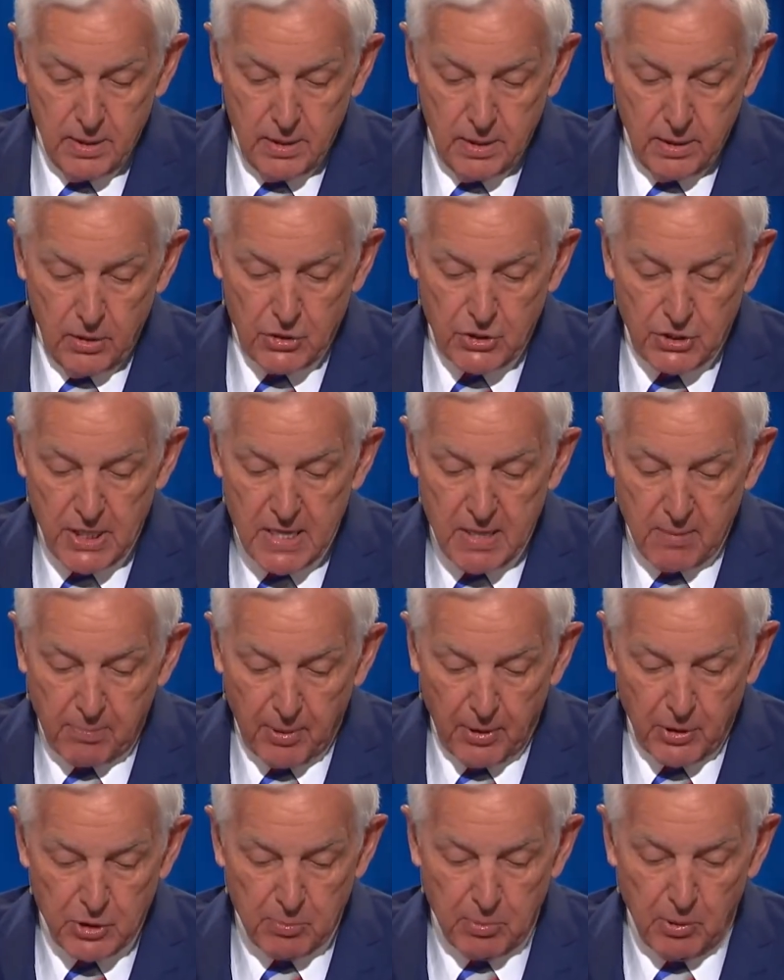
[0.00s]
You see the
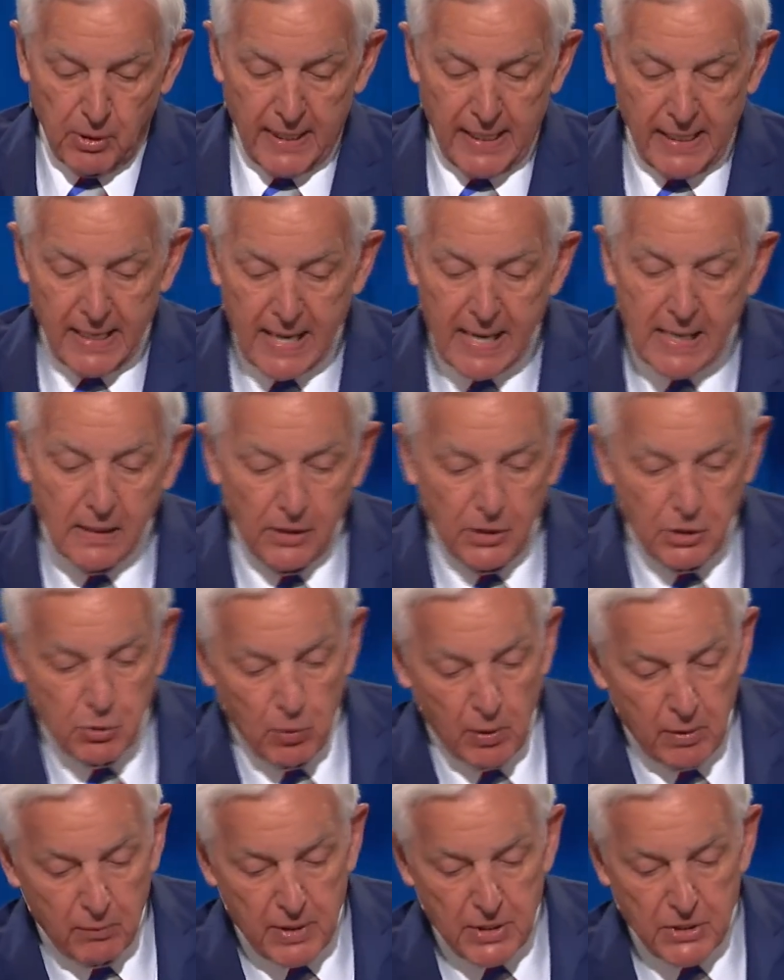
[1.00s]
principle in English
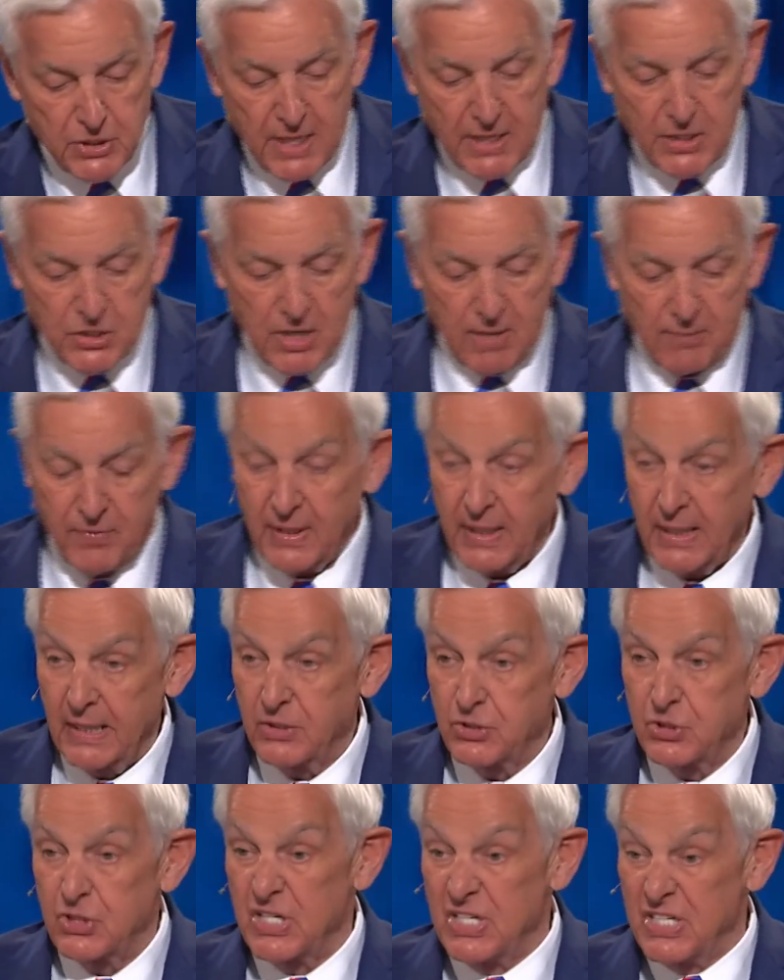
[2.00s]
when we say something
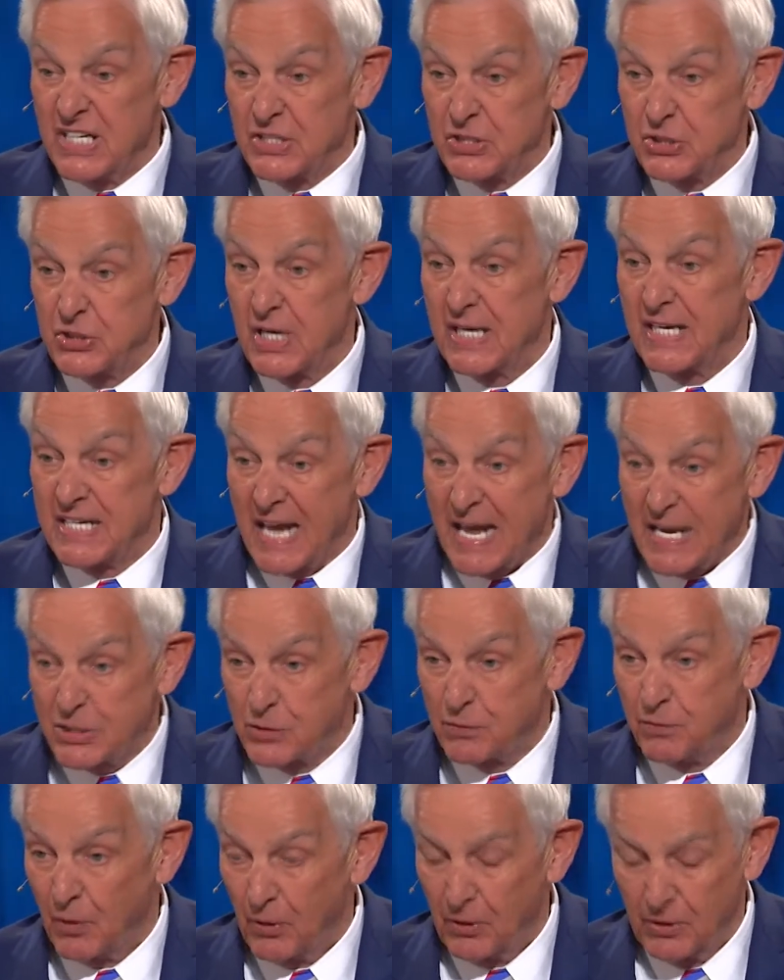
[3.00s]
is
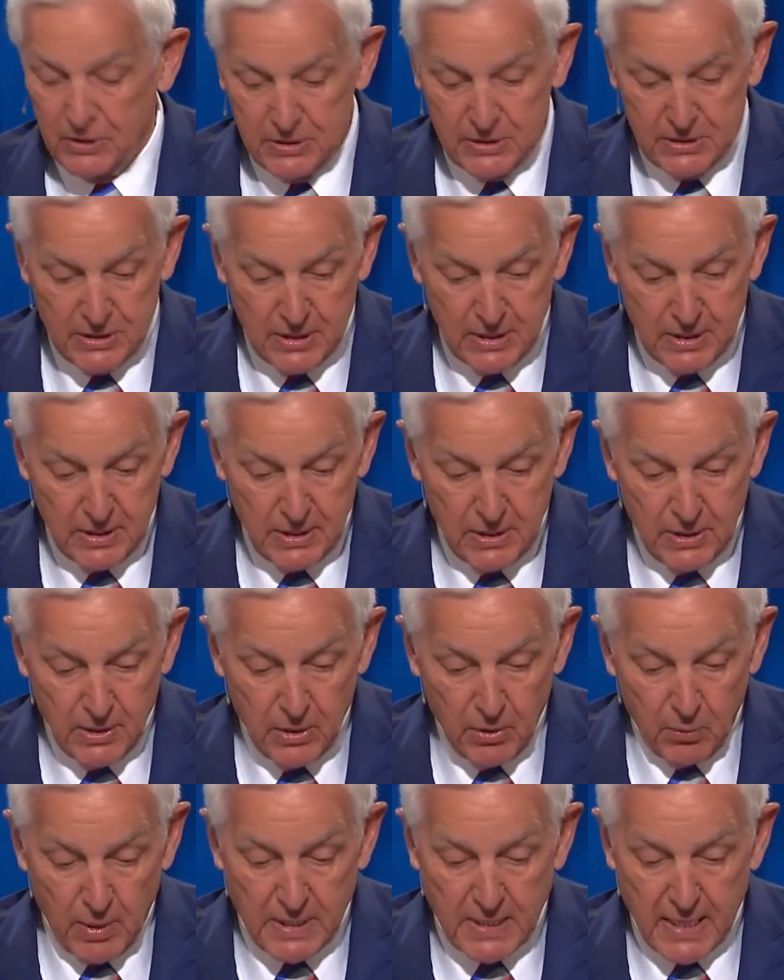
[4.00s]
distasteful.
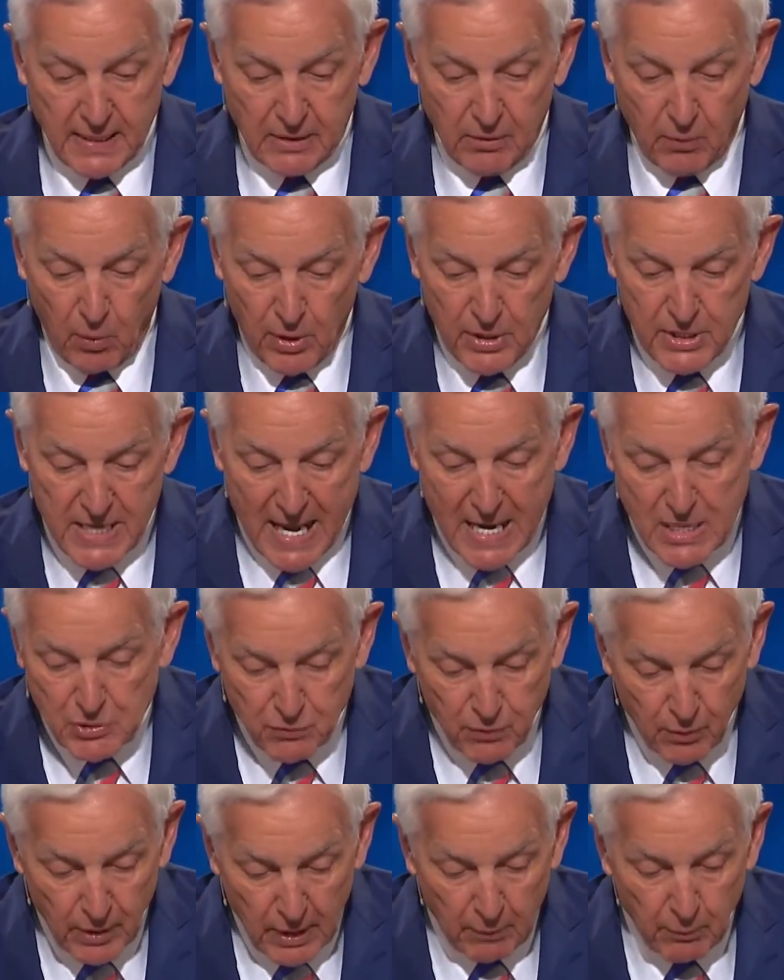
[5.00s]
We take the word
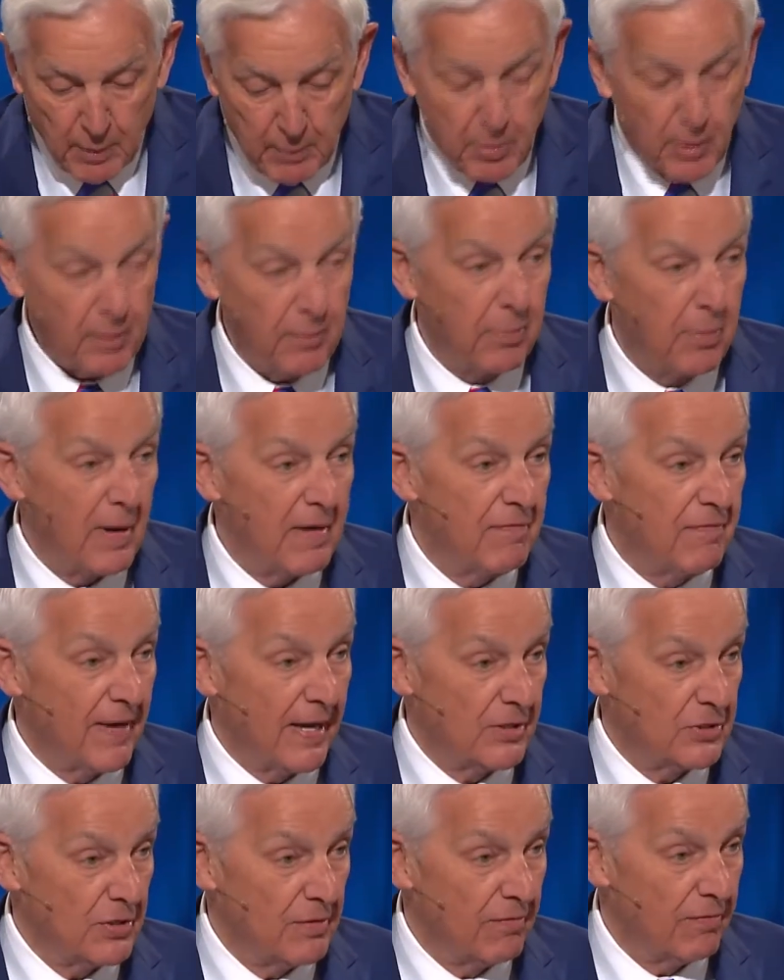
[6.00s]
tasteful and we put a
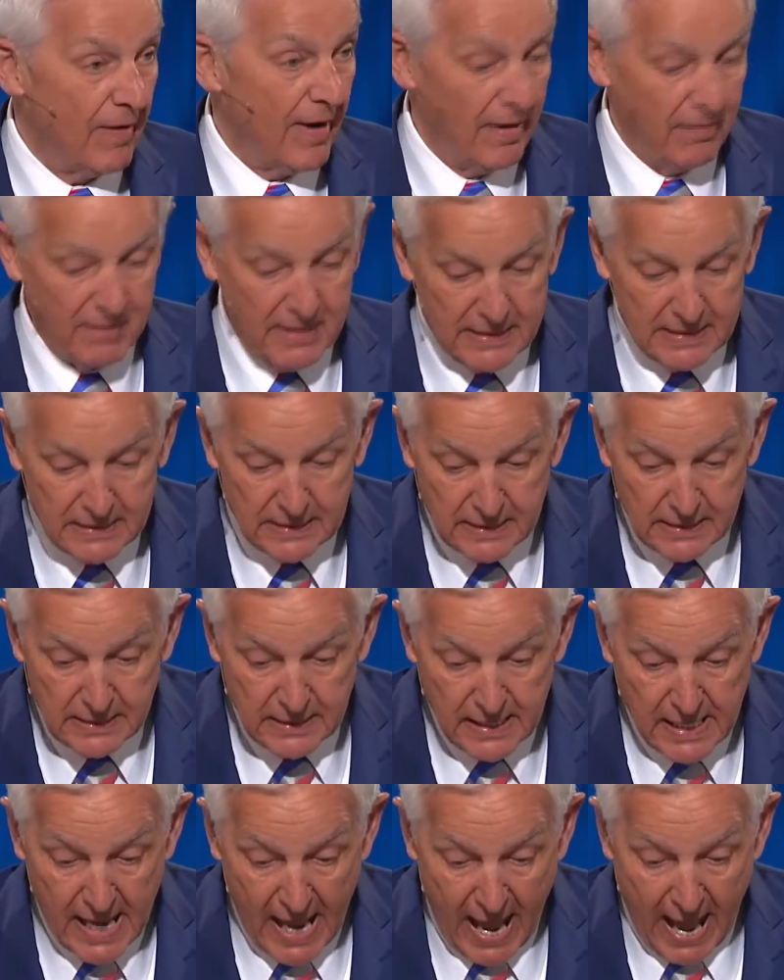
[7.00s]
prefix in front of it,
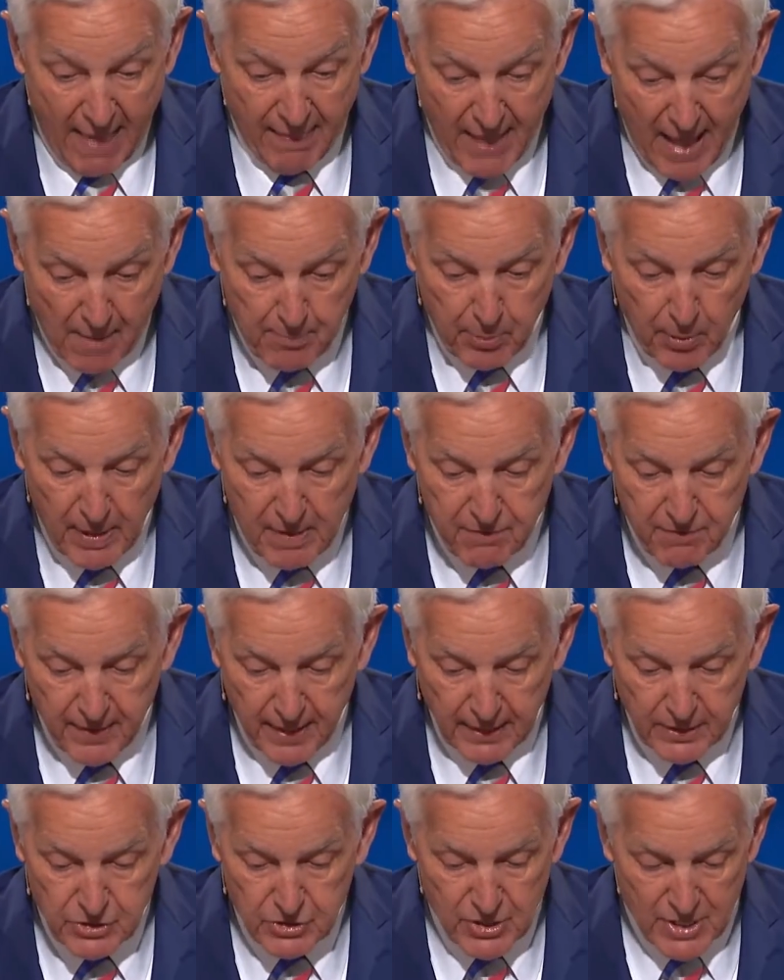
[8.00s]
and that
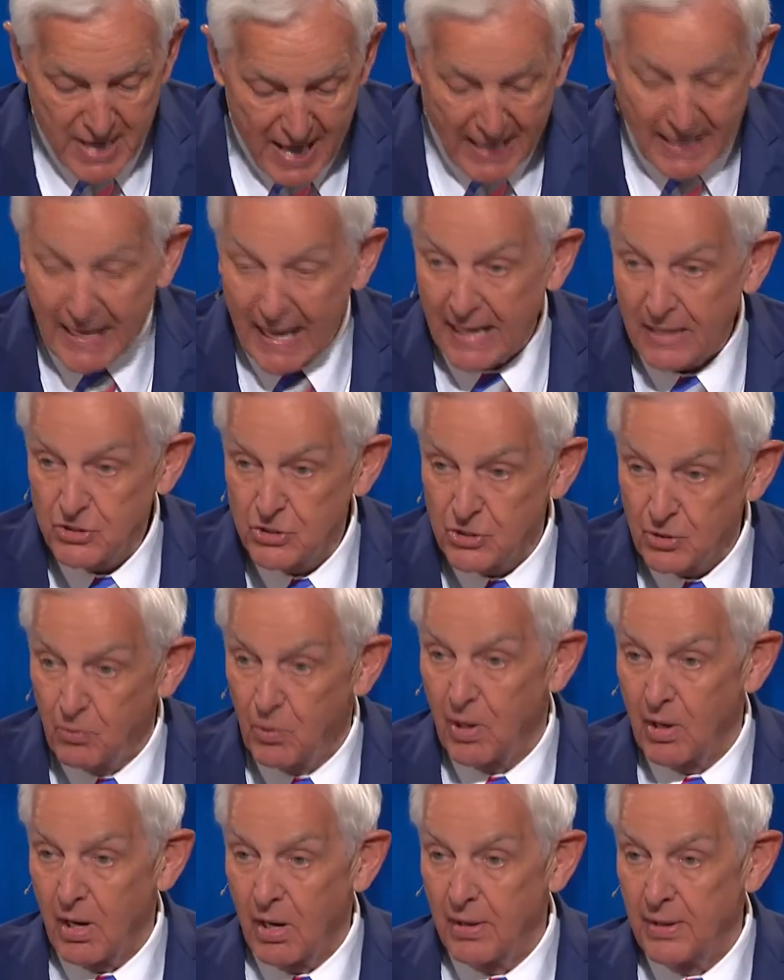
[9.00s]
prefix negates the
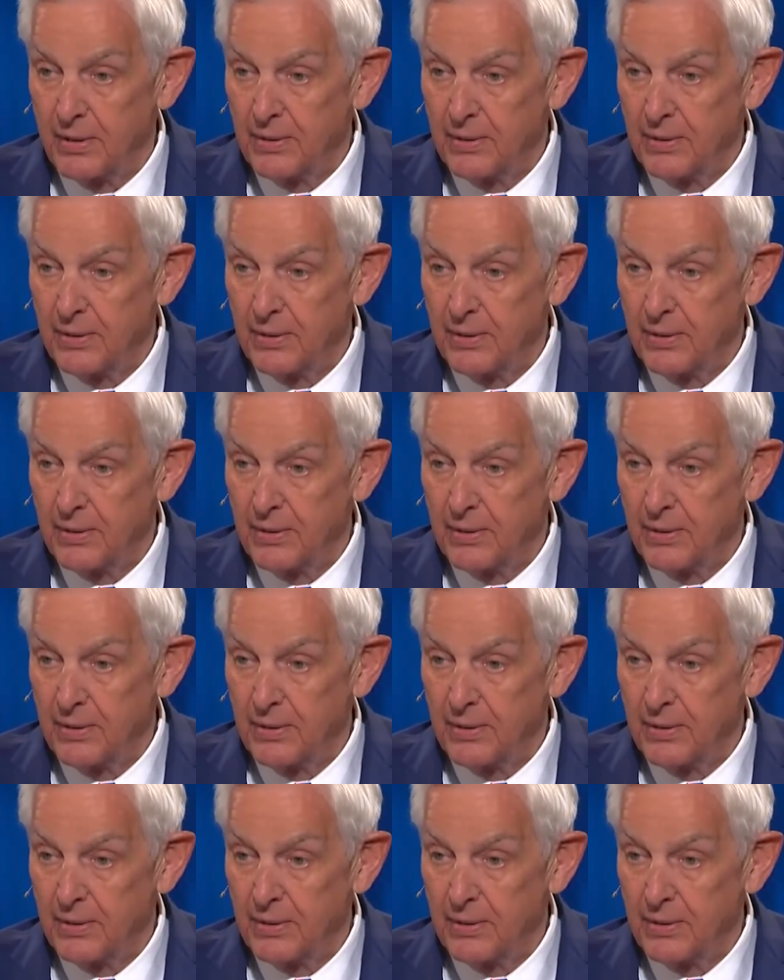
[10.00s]
word.